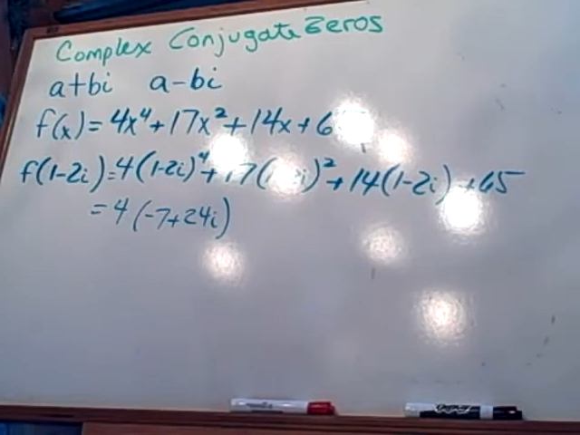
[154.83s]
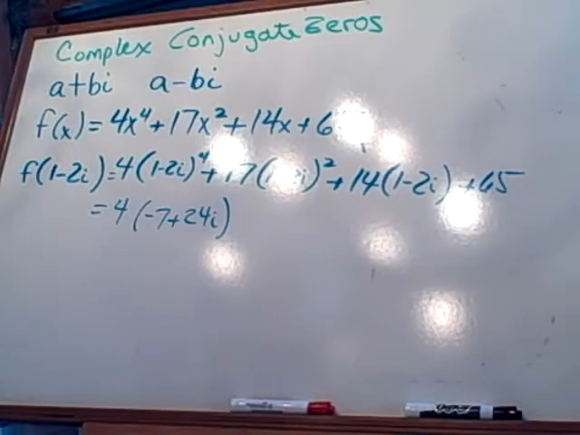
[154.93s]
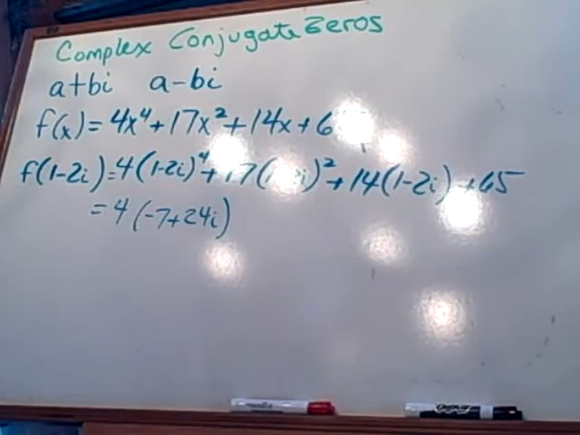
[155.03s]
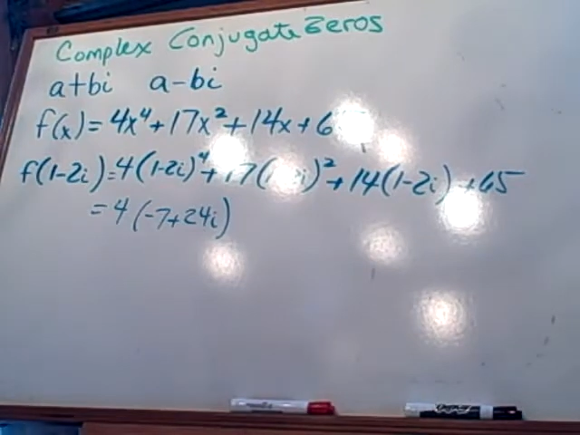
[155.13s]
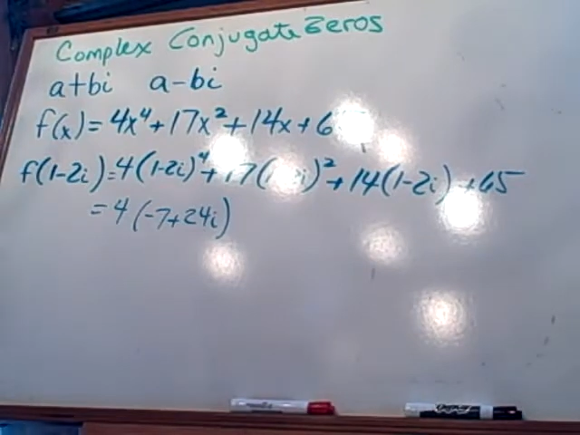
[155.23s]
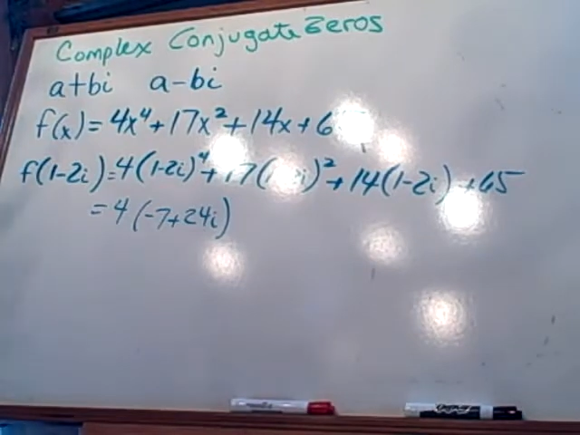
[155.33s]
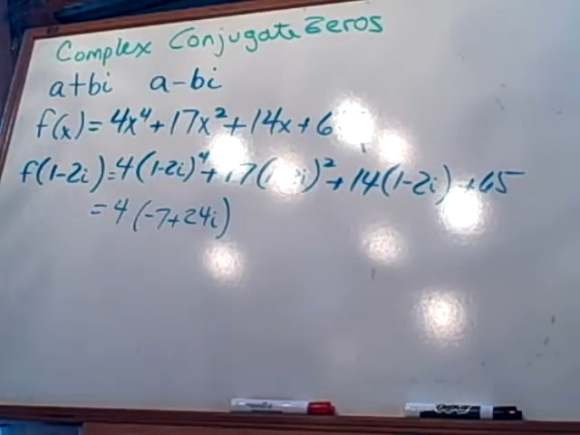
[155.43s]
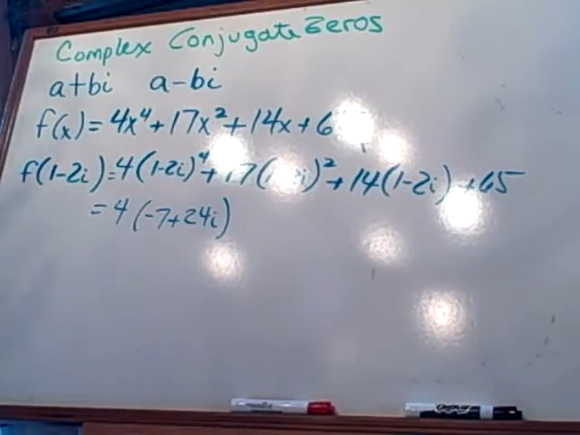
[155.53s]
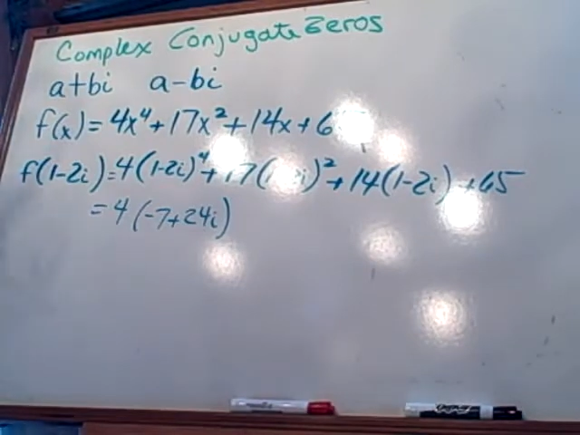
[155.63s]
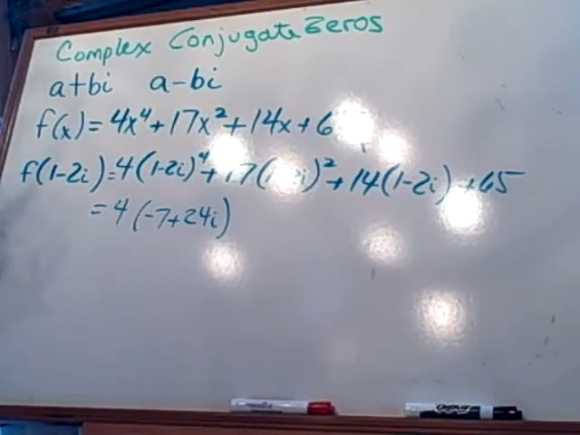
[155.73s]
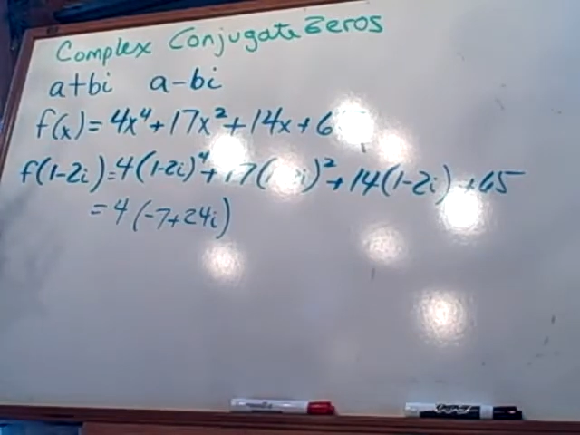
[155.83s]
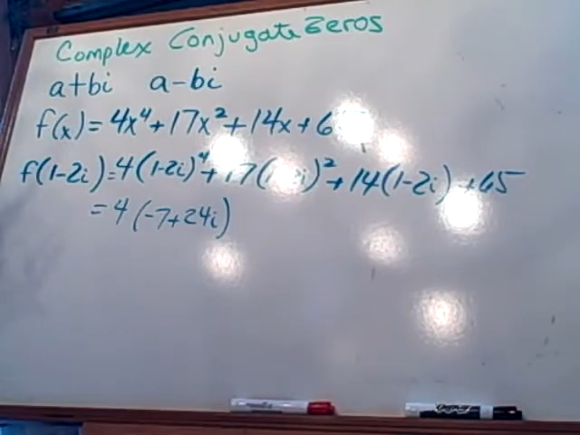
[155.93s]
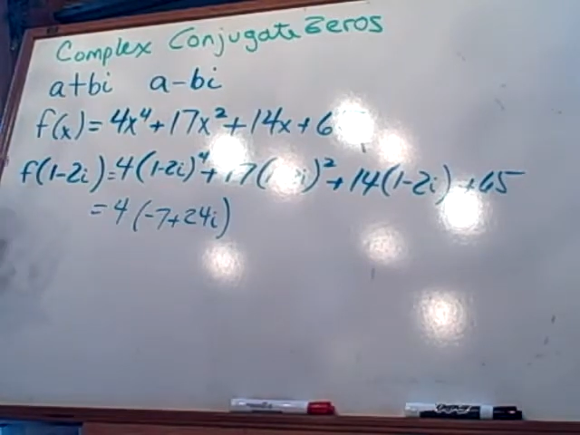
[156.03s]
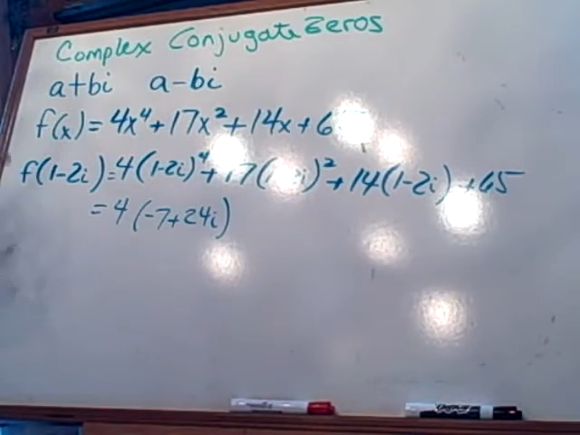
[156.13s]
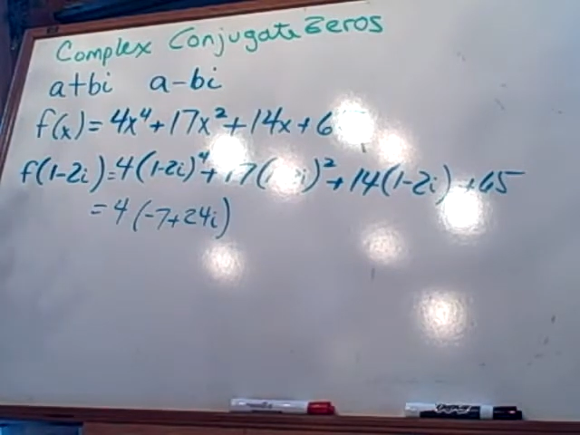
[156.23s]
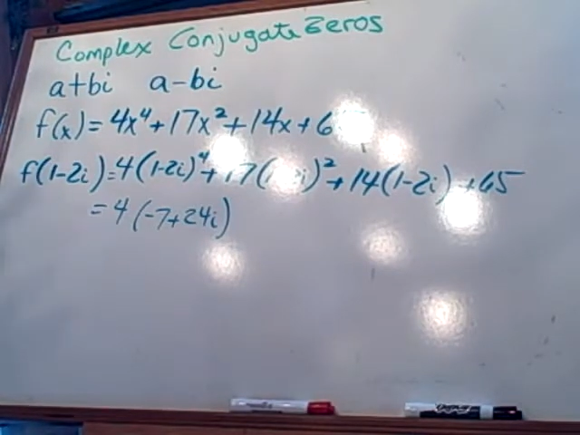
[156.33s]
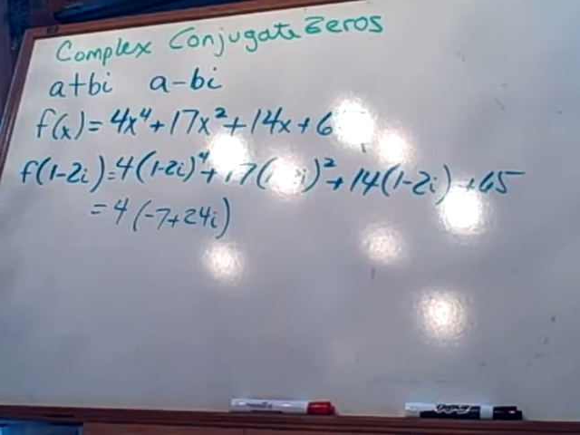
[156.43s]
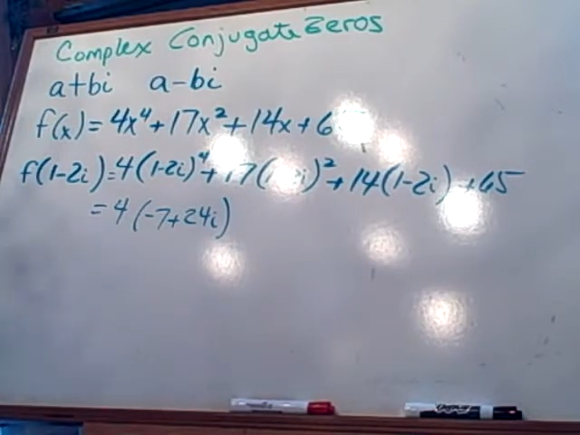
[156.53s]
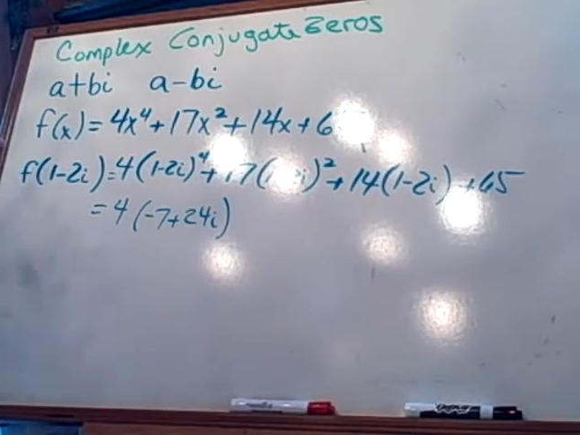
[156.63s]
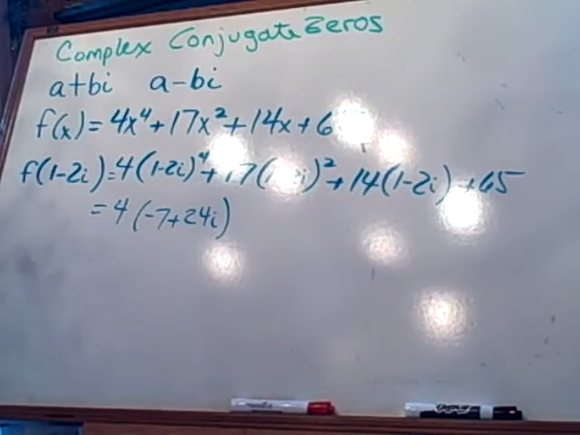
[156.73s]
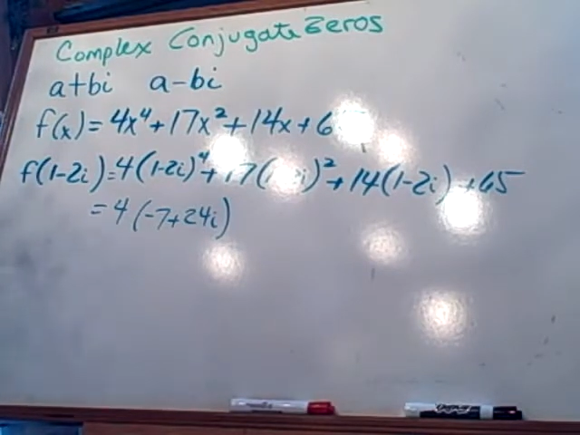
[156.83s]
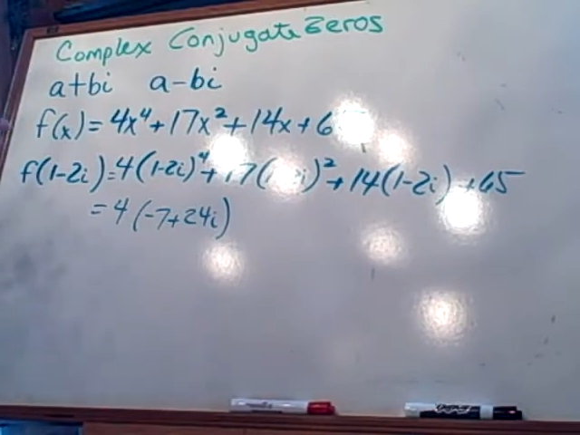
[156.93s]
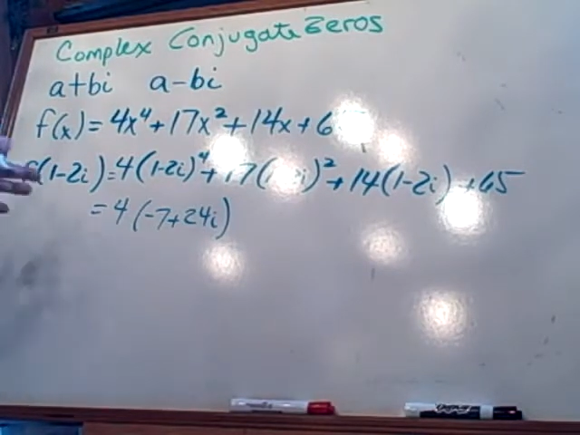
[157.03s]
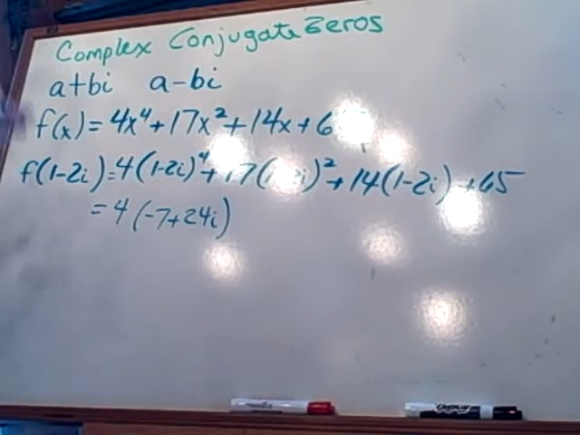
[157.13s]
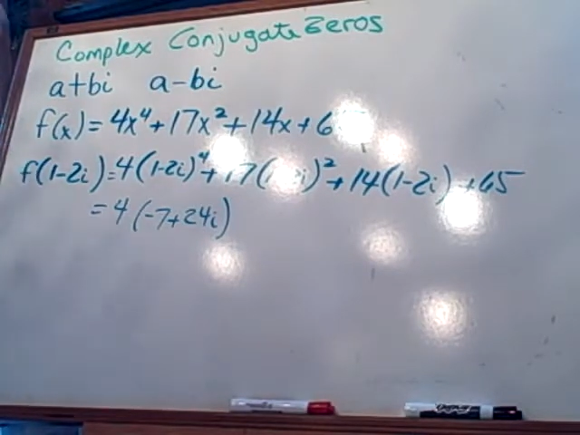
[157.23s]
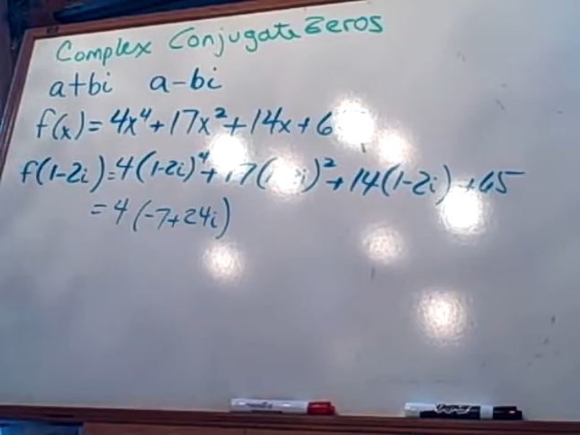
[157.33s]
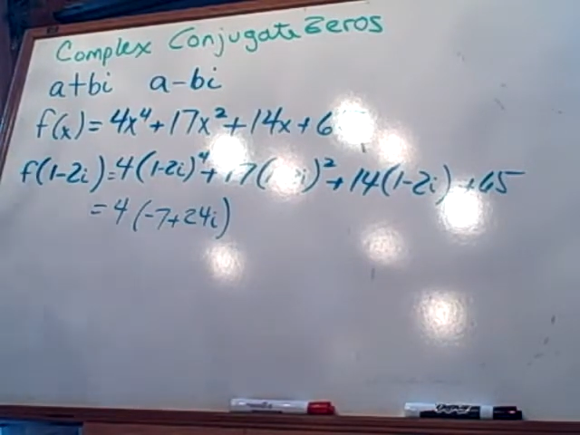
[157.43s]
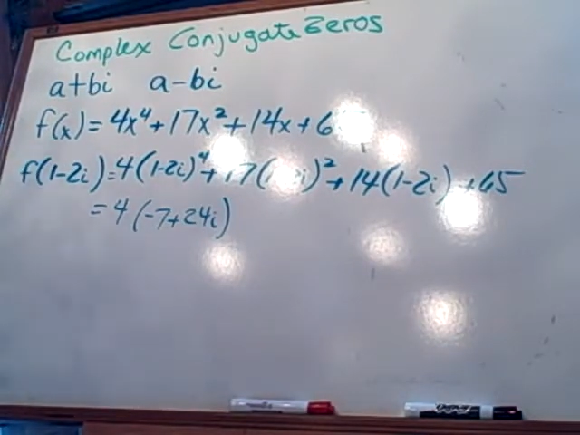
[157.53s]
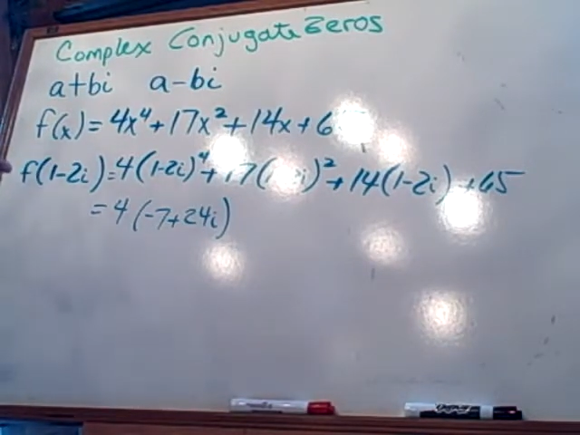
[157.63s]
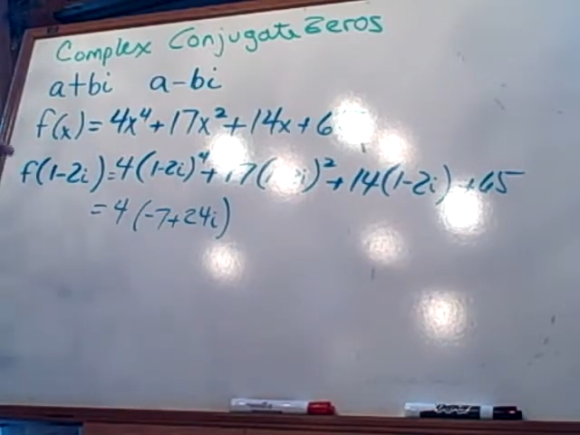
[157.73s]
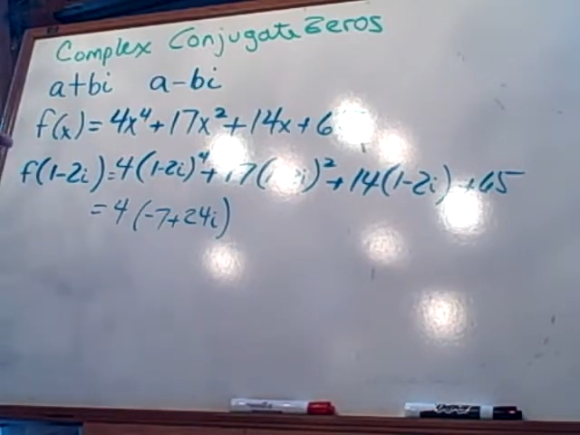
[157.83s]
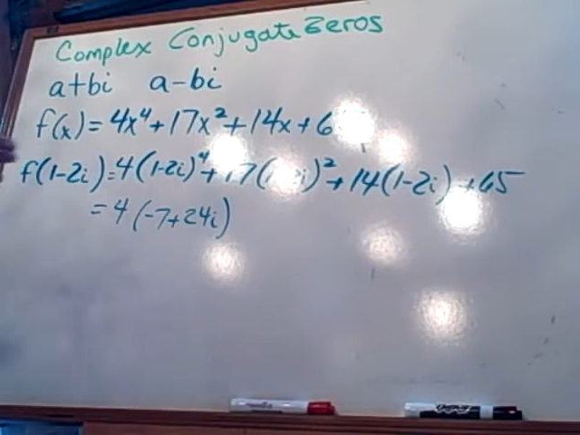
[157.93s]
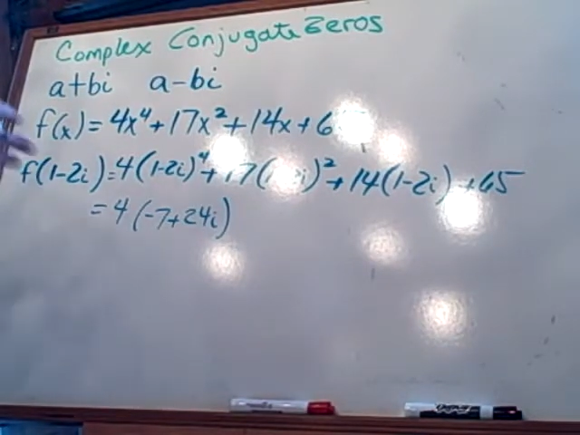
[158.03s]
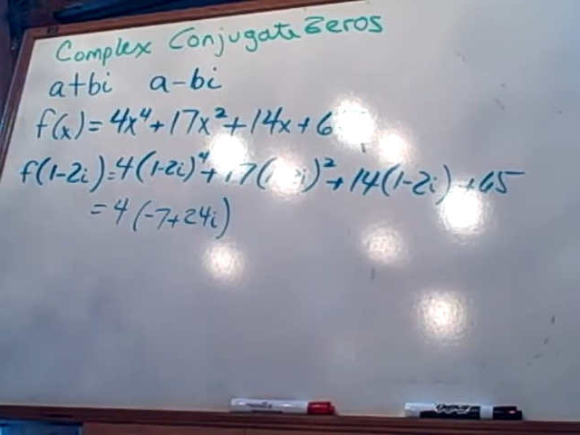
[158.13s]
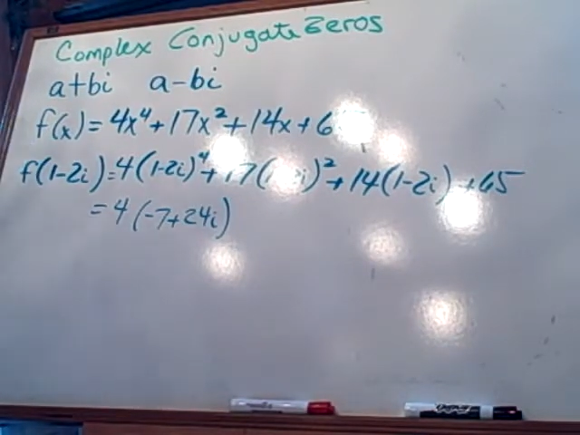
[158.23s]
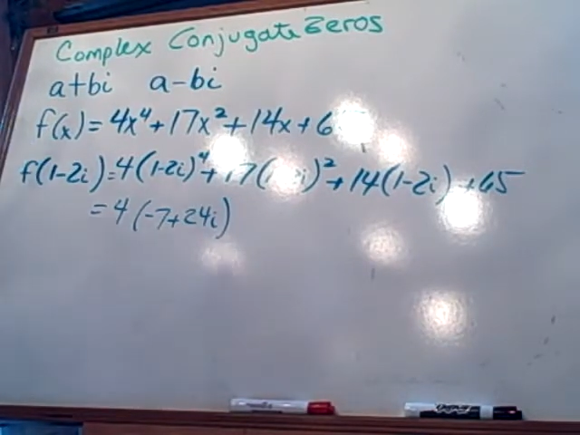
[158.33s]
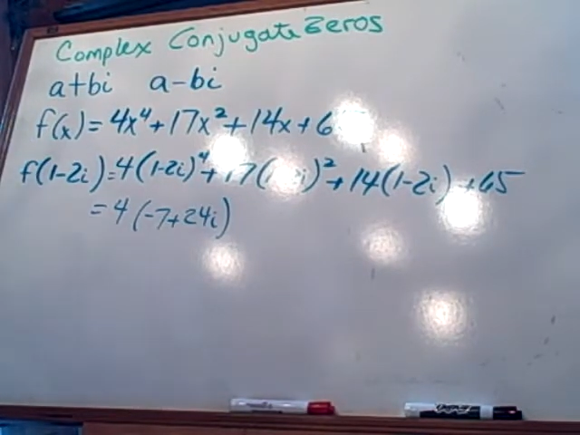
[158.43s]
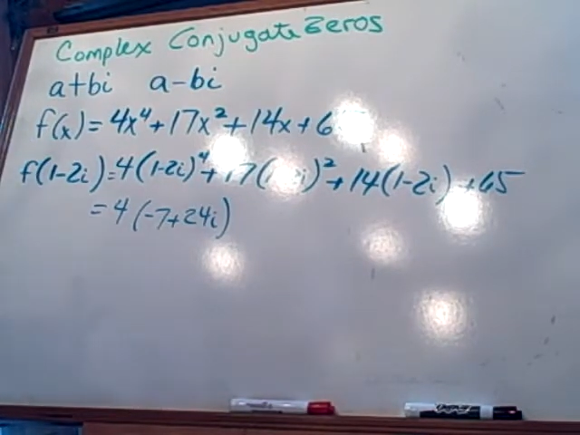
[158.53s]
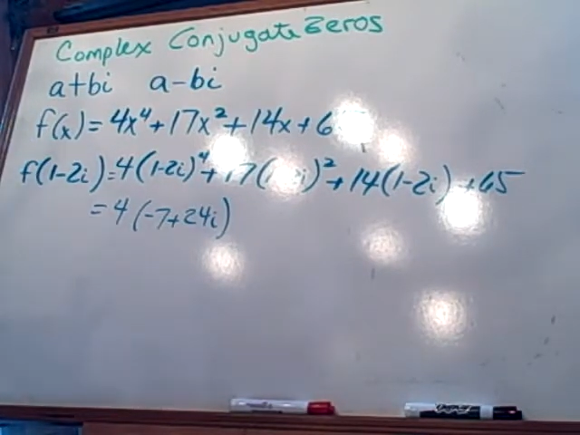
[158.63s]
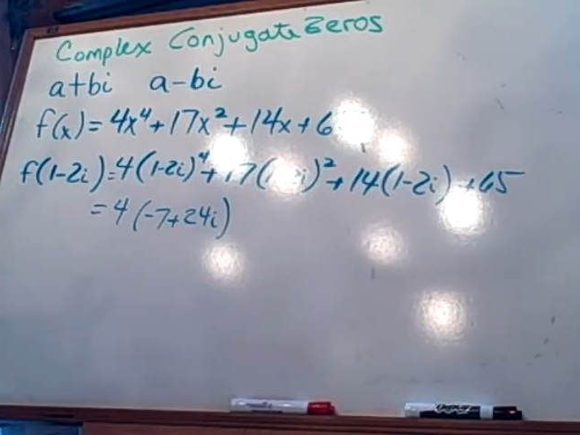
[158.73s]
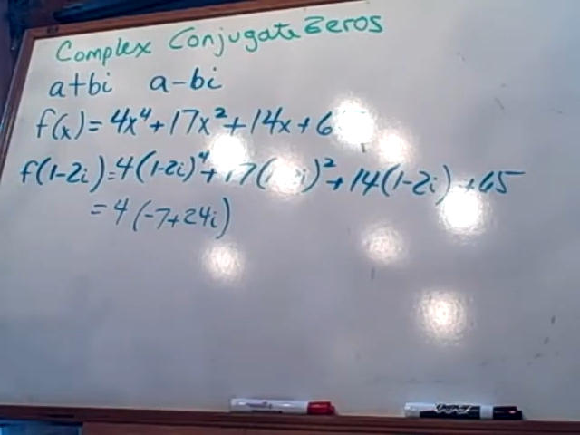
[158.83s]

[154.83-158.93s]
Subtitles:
No face is visible, so there are no lips to read.